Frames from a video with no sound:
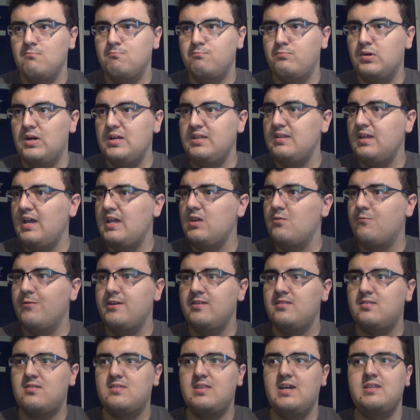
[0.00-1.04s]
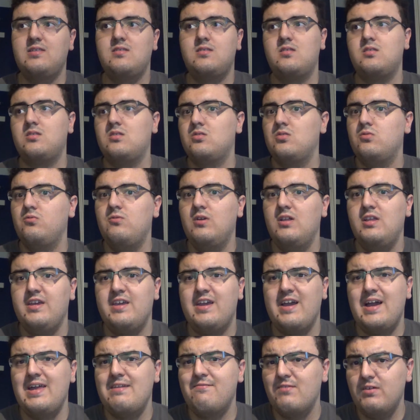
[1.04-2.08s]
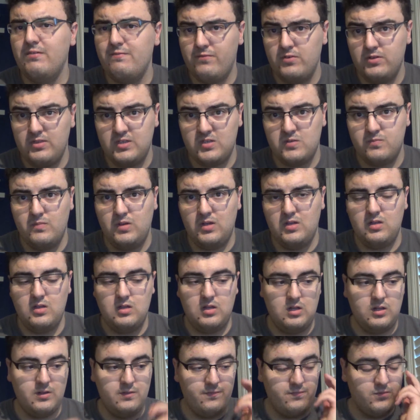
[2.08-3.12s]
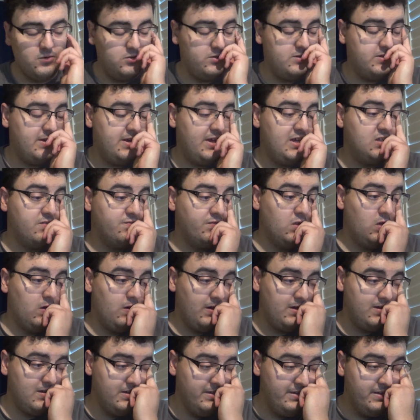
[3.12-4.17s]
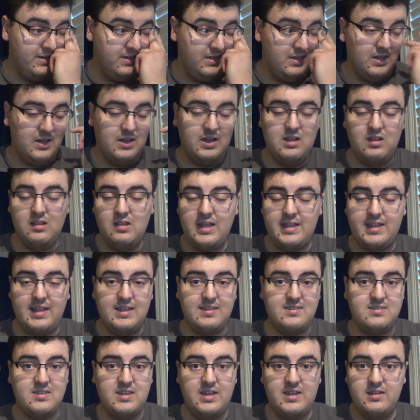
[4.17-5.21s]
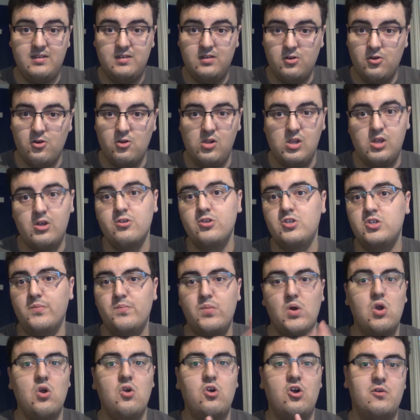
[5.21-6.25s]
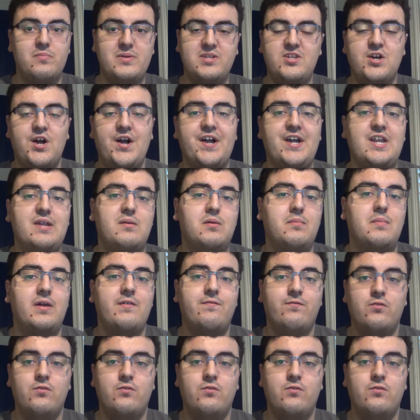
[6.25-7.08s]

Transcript: But anyways, that's really kind of it for this for today's vlog. Like I said earlier, tomorrow I'll be talking about my